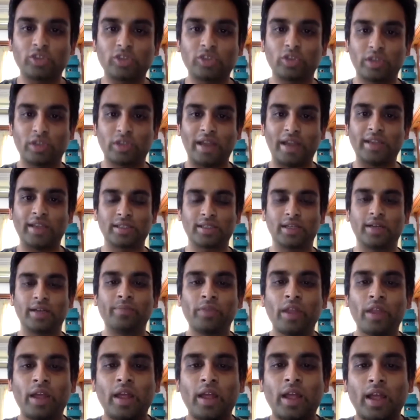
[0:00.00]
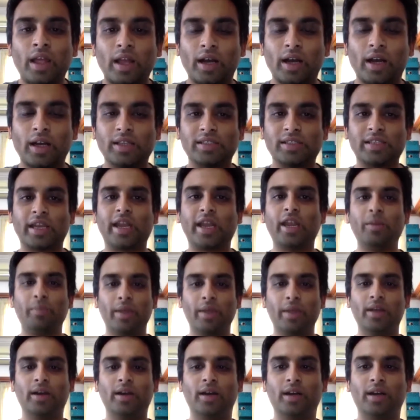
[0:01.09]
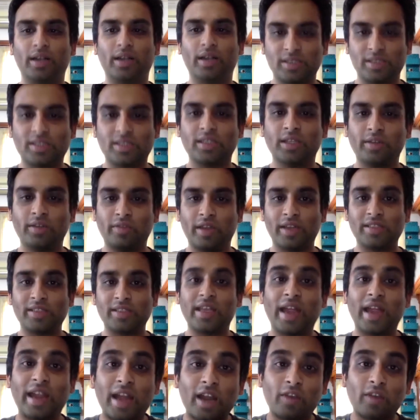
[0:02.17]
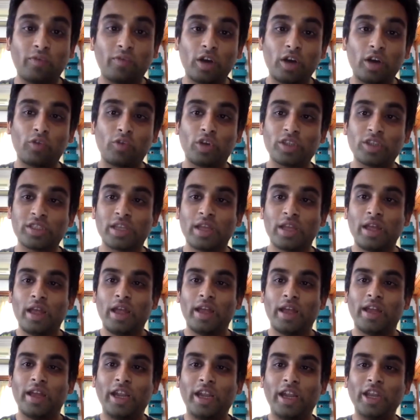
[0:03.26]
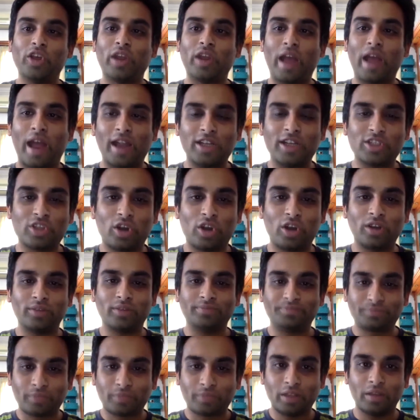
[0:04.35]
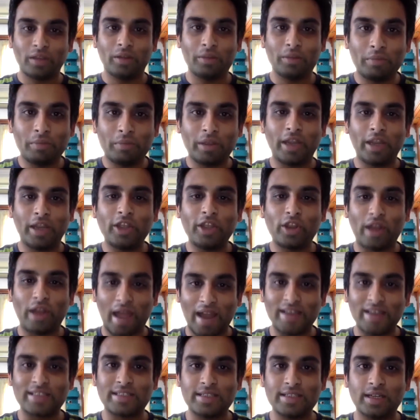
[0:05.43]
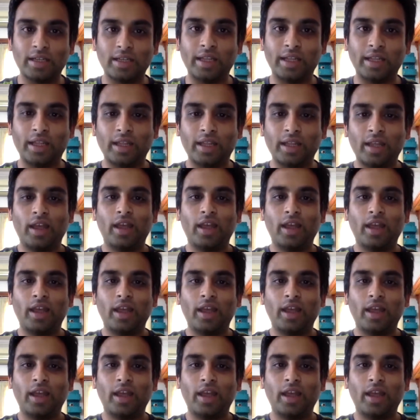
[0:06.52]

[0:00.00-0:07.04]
So that is the second big concern we are seeing. And our work was getting your hands on, getting your hands dirty.